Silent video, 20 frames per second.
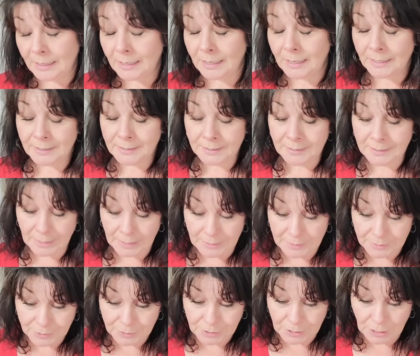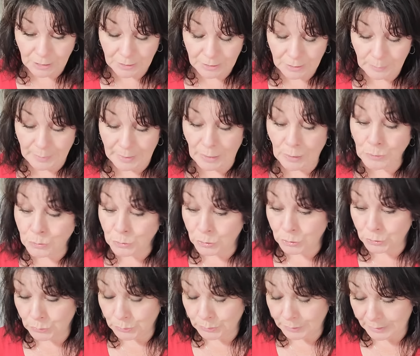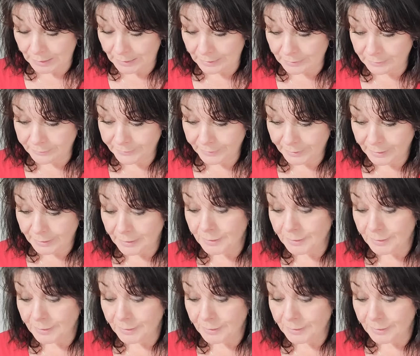It does talk about new love.